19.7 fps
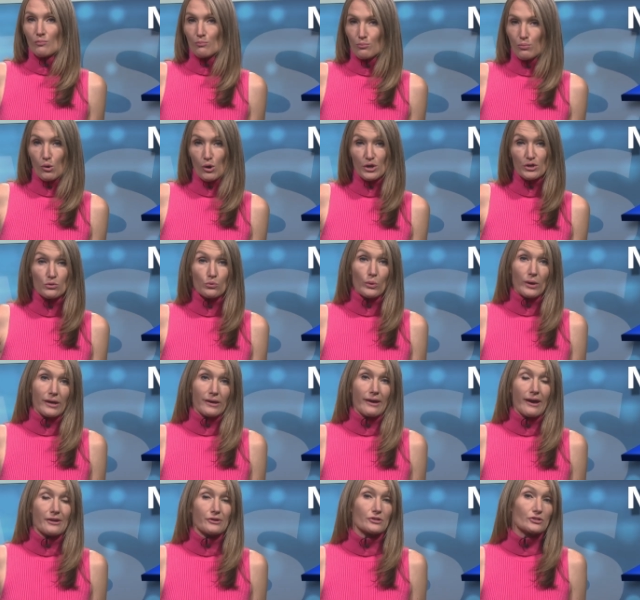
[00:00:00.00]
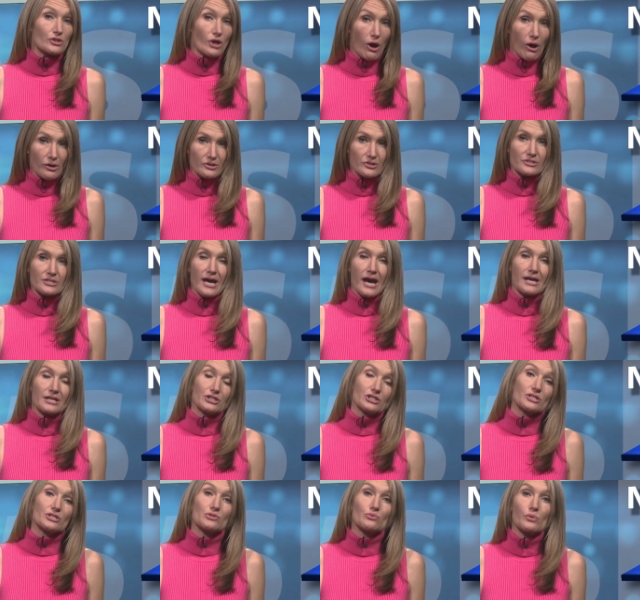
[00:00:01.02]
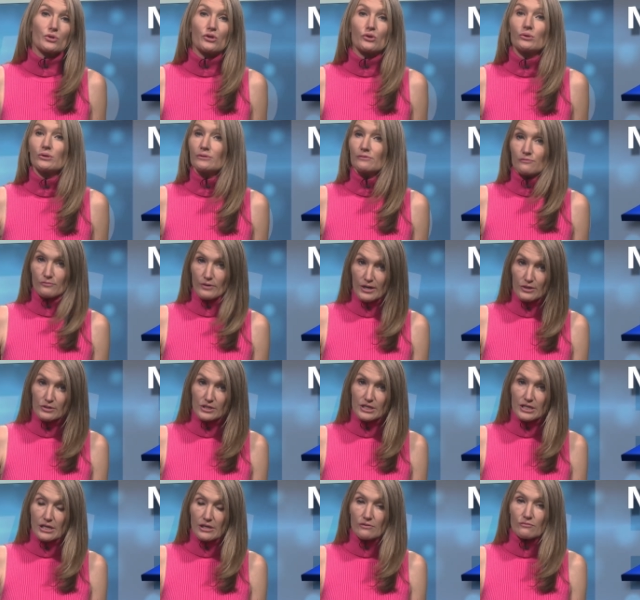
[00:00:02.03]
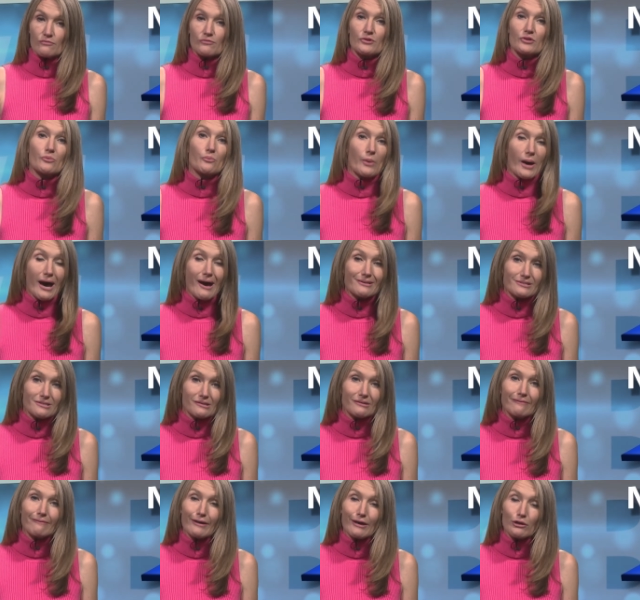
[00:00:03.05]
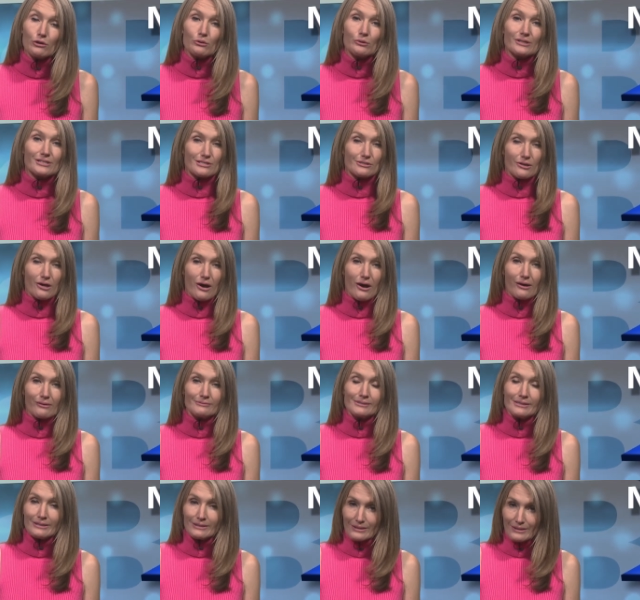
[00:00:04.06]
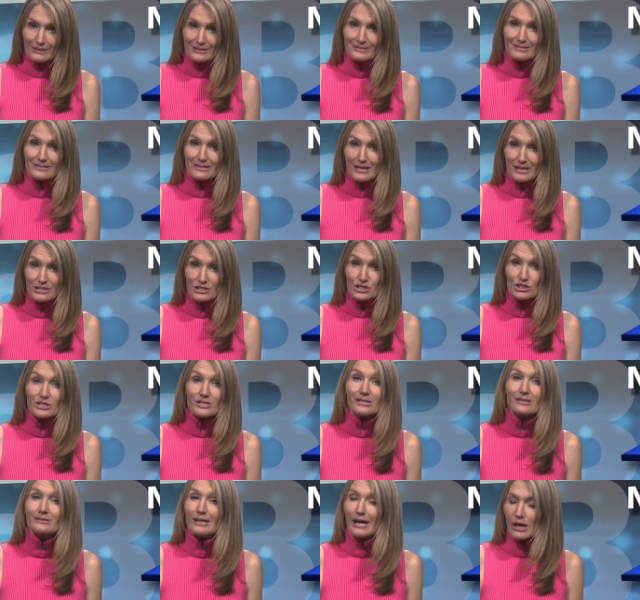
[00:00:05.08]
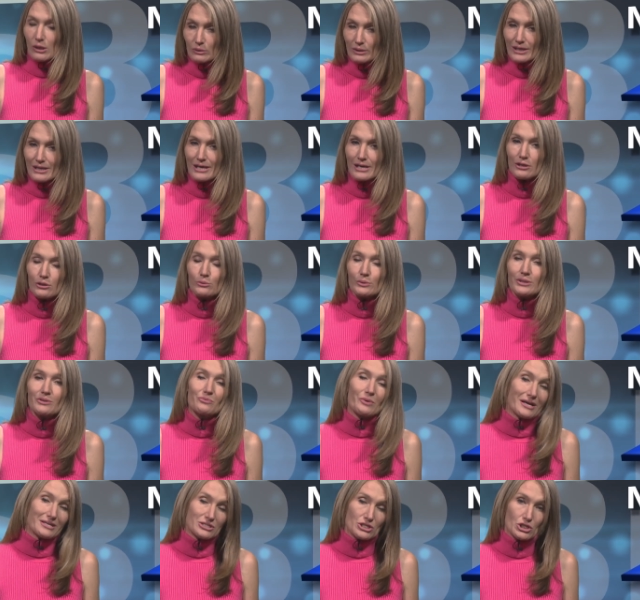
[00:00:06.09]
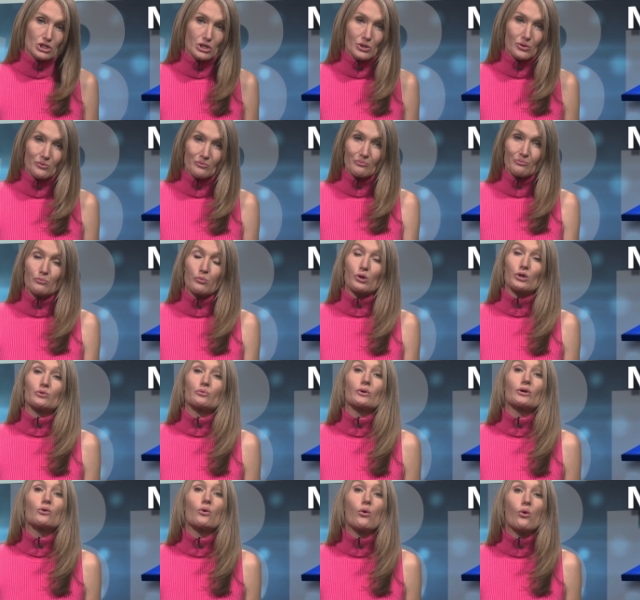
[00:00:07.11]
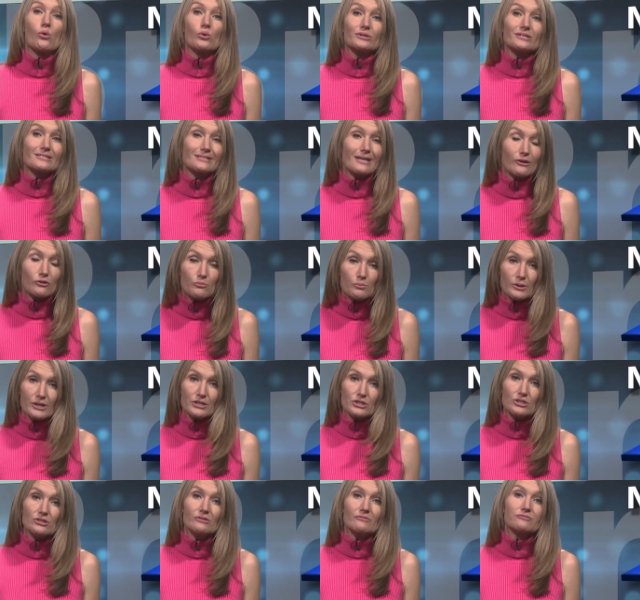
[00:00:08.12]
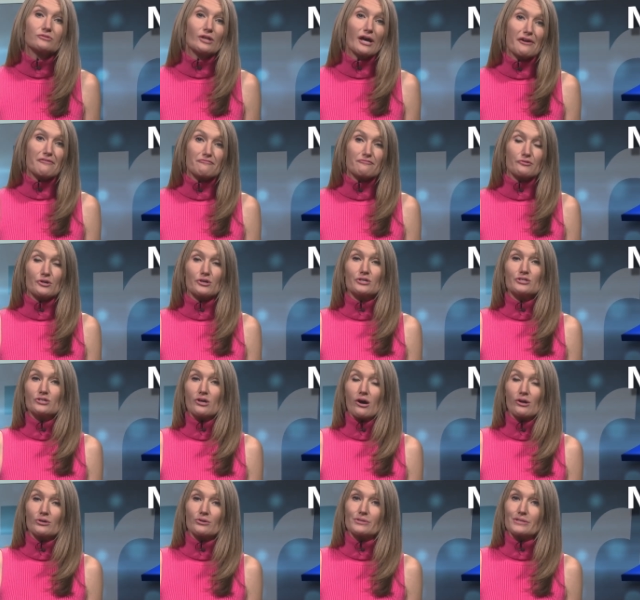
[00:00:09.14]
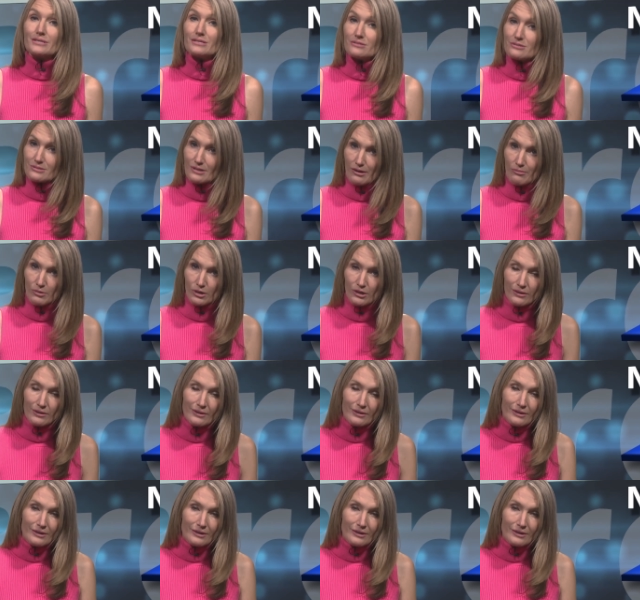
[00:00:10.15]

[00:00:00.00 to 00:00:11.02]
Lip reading: Borthwick had her daughter's ashes with her in Fredericton for the passing of Hillary's Law and says she can now let Hillary rest too. Borthwick will hold a celebration of life for her daughter this summer